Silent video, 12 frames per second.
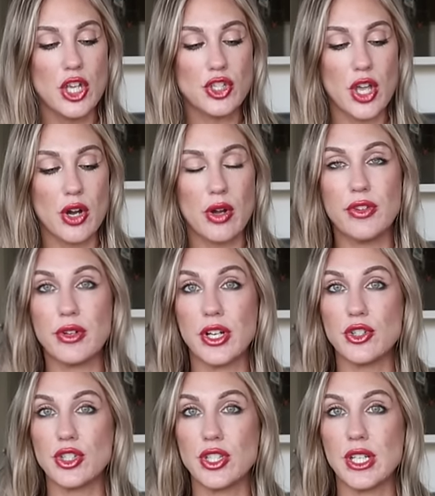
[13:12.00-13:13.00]
So if you are
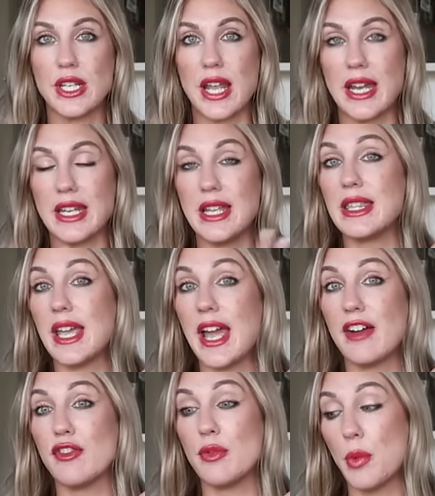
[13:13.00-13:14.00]
interested in any, they
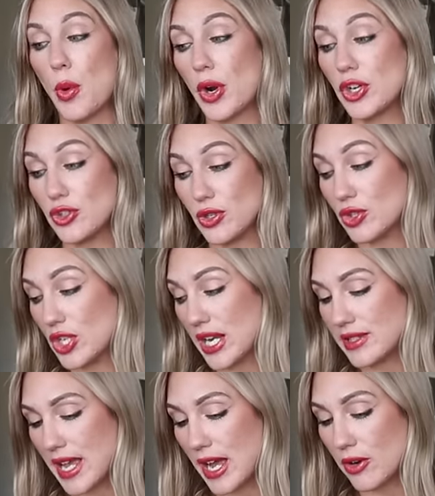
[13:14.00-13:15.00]
have more new
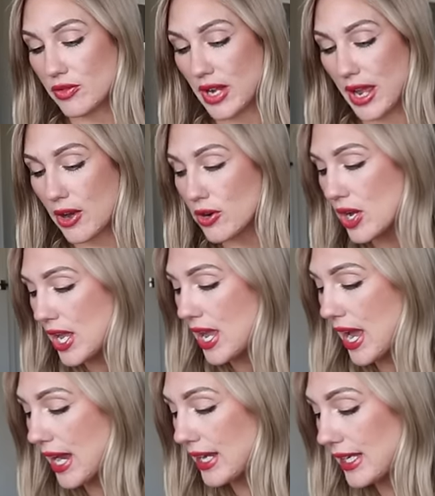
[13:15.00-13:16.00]
shades out now.
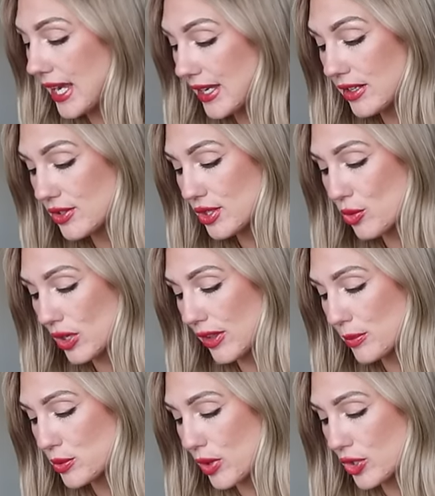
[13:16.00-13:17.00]
And again, some more
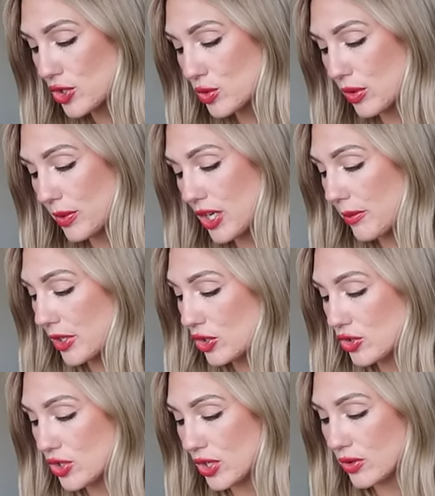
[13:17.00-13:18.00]
lip swatches will be
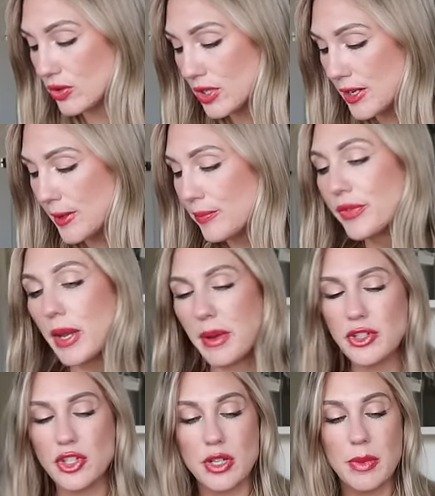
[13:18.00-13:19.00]
coming soon. I
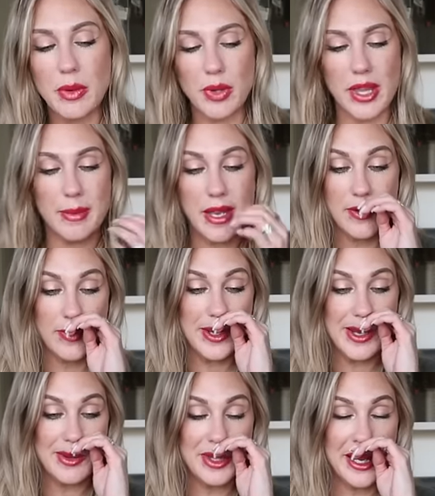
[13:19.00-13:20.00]
mentioned in my Will I Buy It
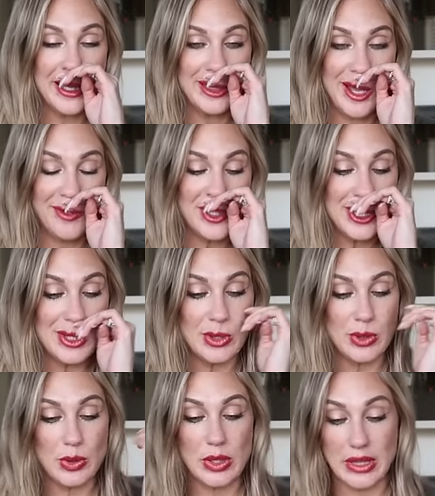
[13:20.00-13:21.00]
video that I love to
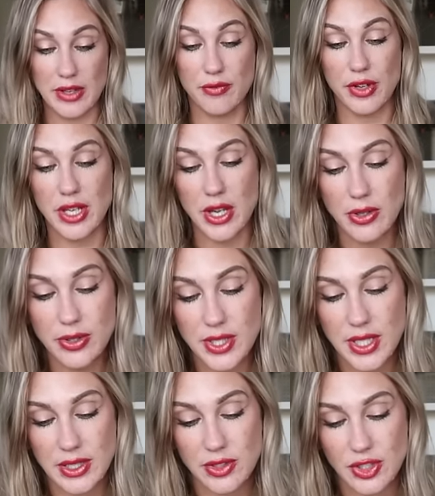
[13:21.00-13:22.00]
do lip
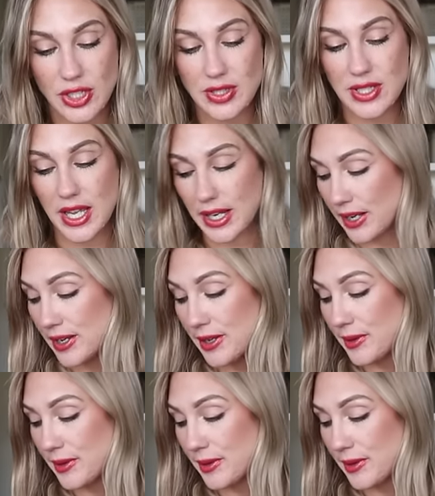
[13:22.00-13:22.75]
videos. It's just like